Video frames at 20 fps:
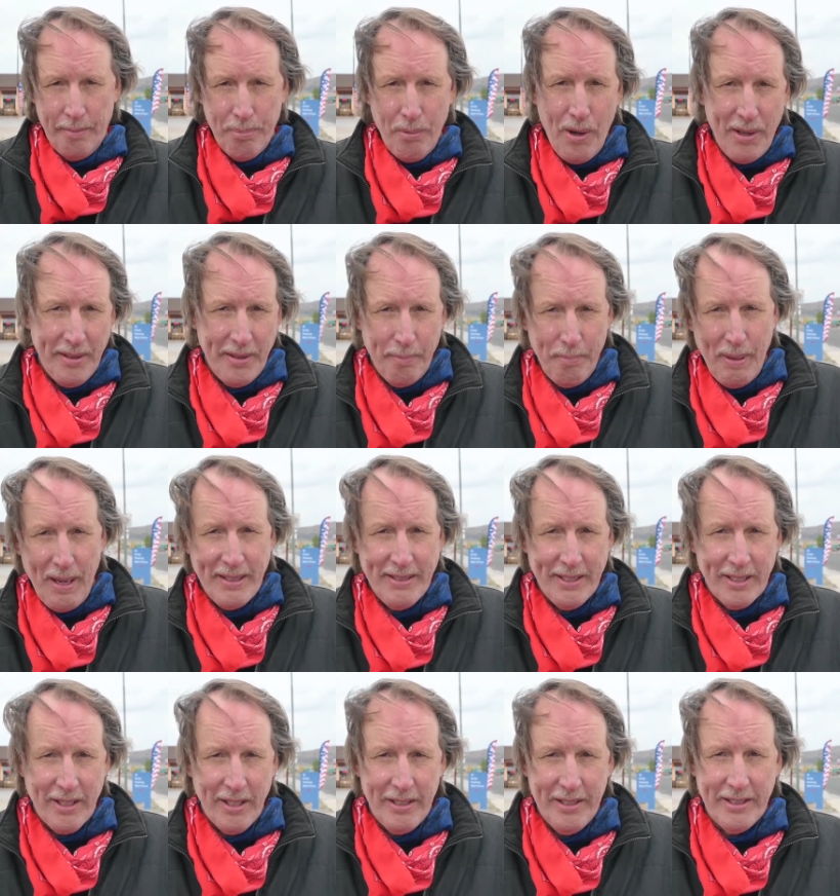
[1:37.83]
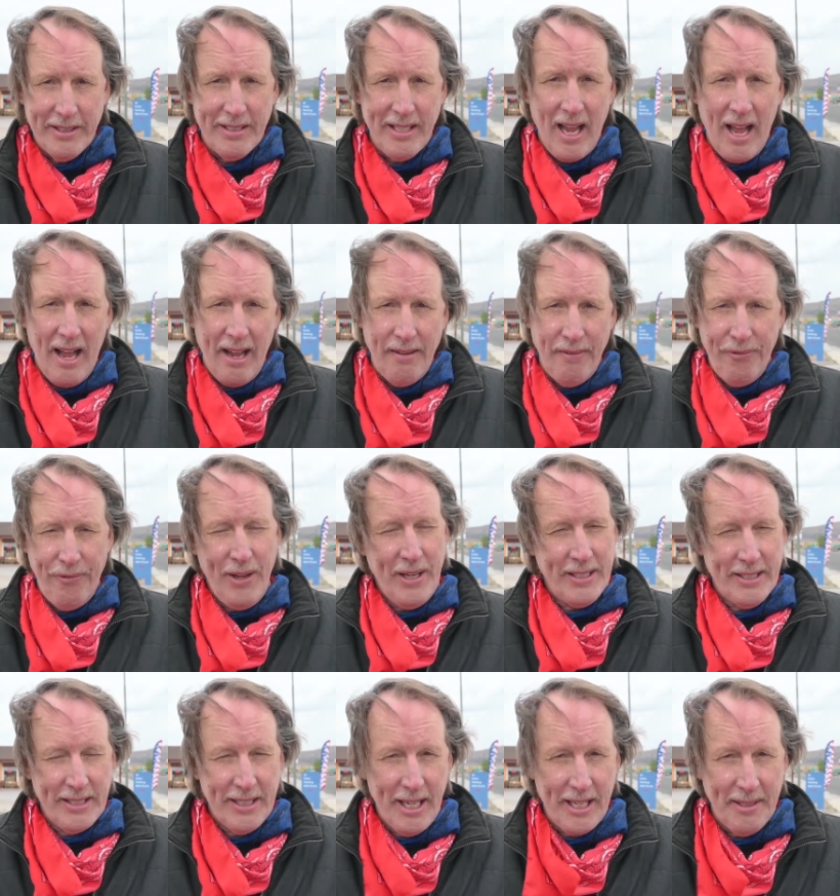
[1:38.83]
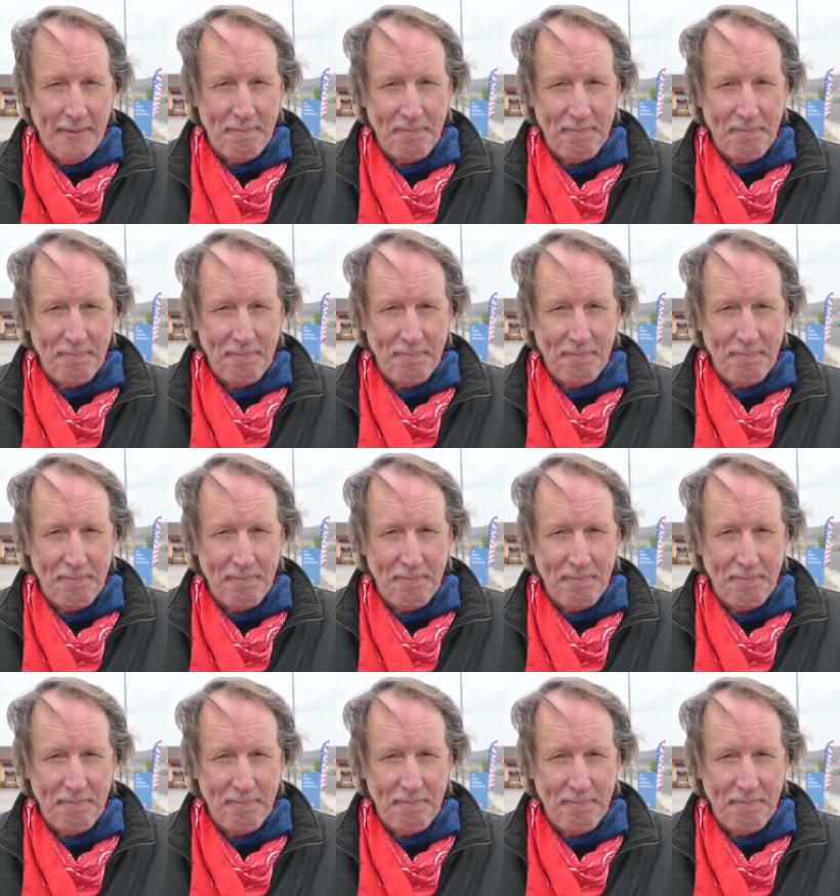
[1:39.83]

brought the bicycle inside, fixed it.